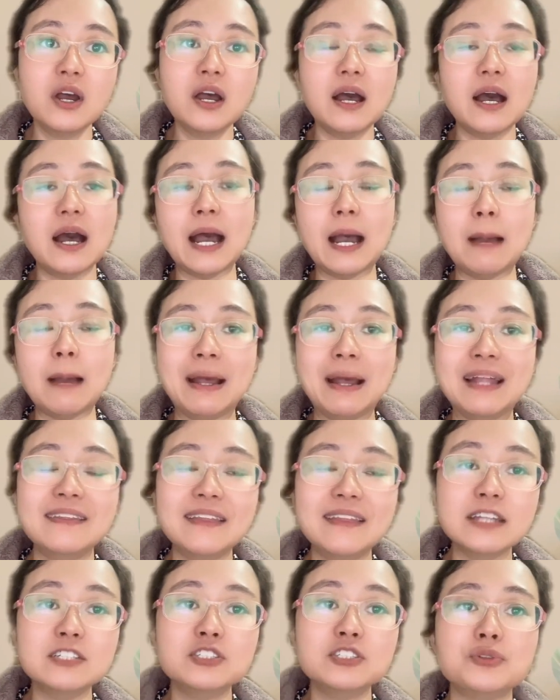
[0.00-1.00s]

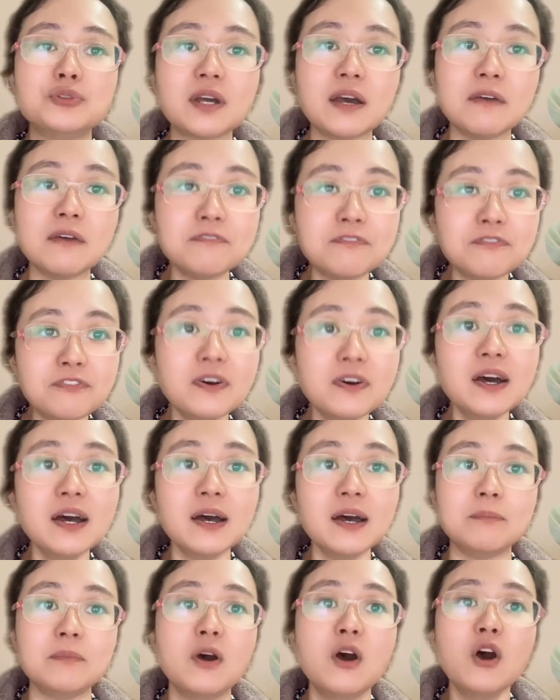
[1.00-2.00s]
and then to
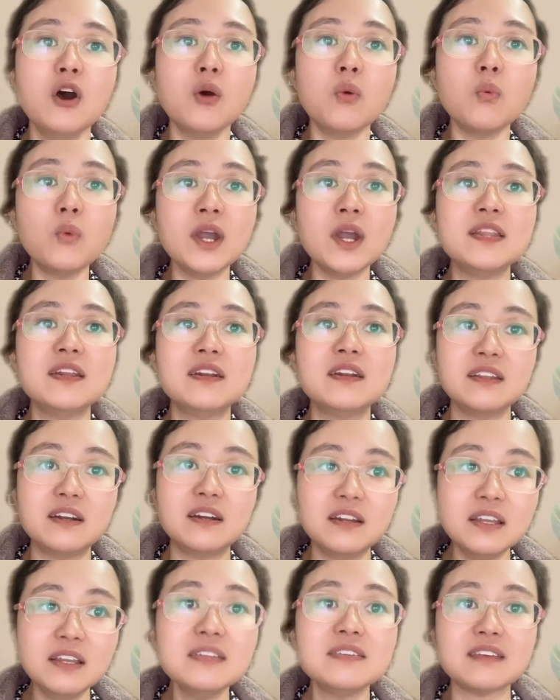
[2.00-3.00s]
confirm whether
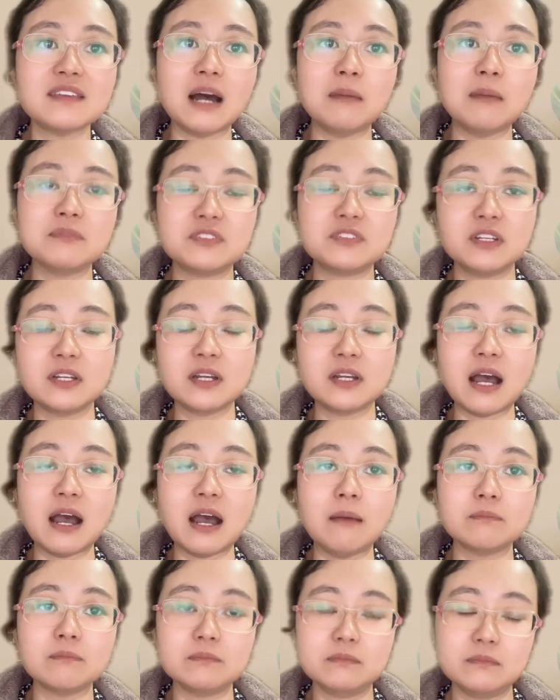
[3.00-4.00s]
there is something
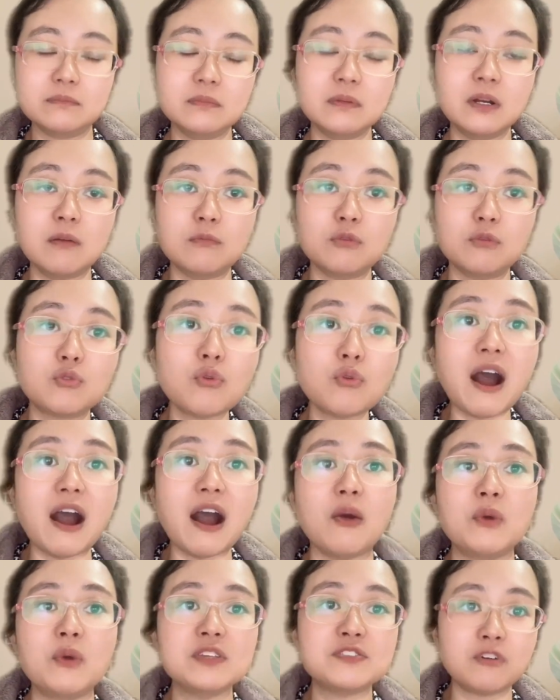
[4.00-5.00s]

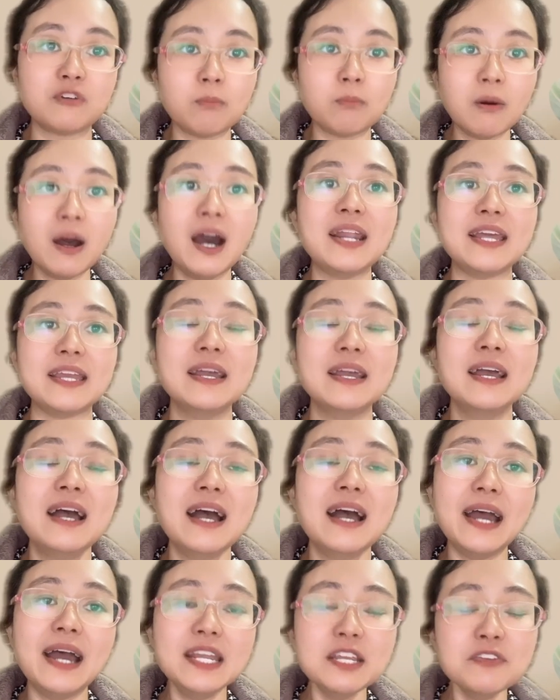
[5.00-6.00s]
wrong with your body.
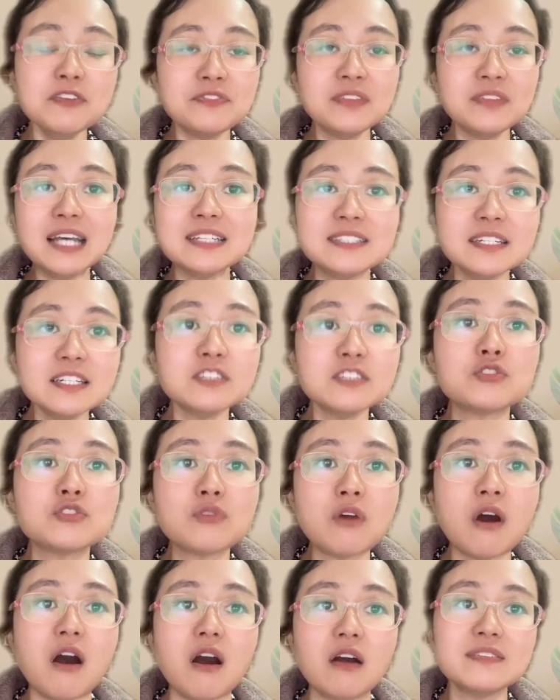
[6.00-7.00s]
And if nothing is
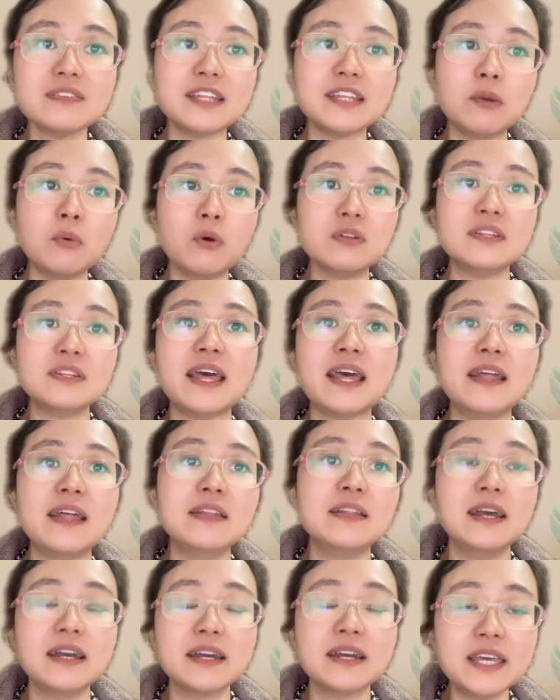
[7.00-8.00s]
wrong, they will
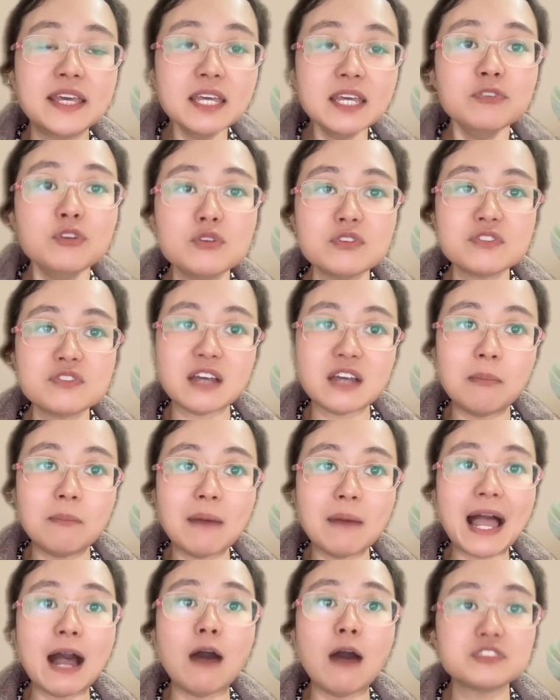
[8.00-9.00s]
then give you
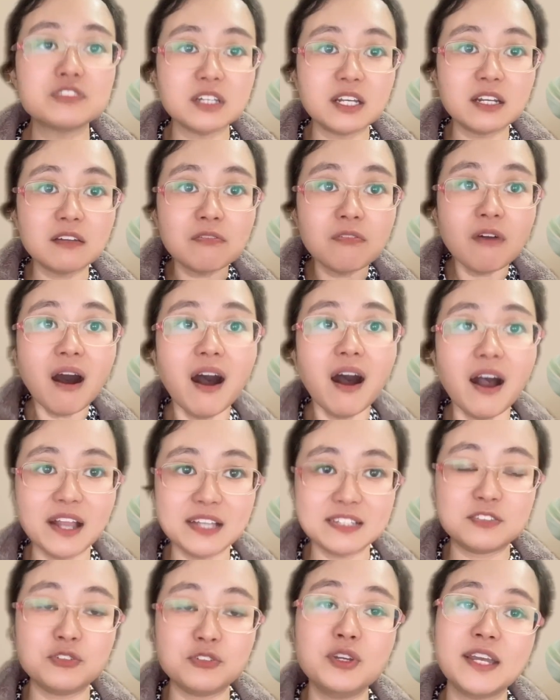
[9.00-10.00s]
some health
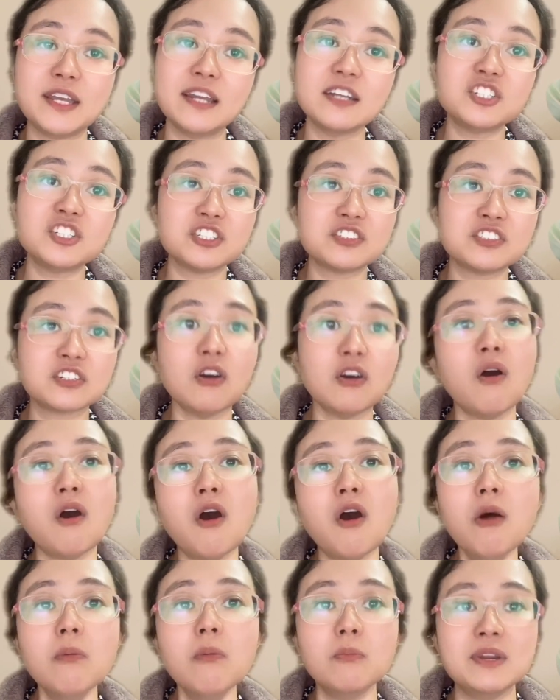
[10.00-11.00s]
advice so you can just go
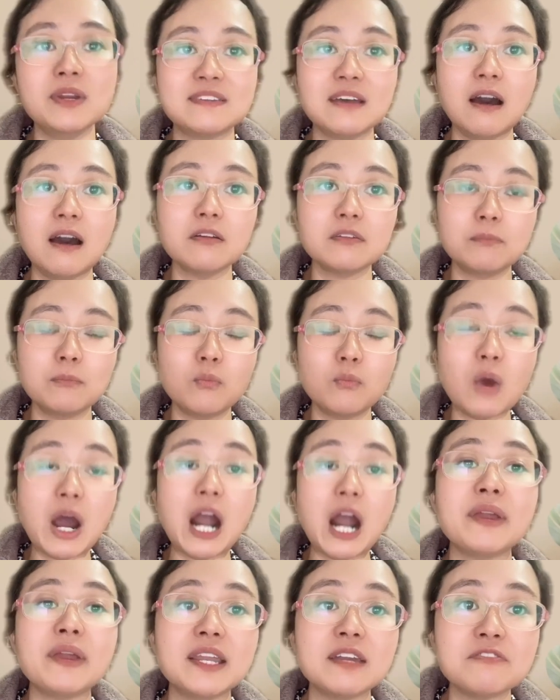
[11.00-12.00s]
home without
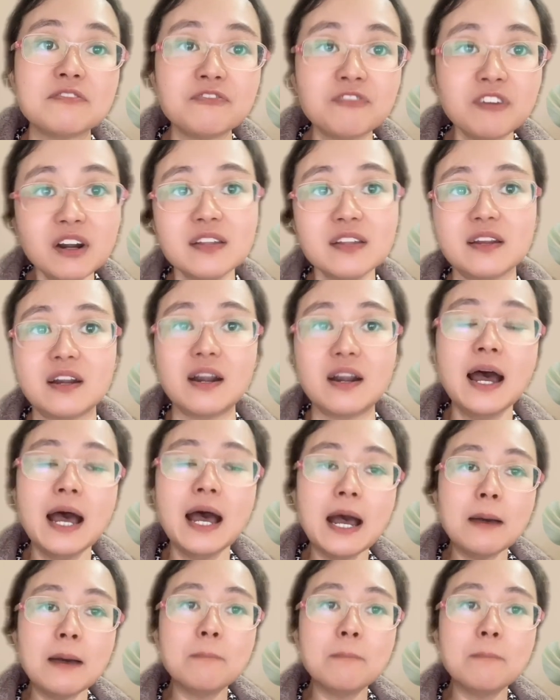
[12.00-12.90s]
worrying further.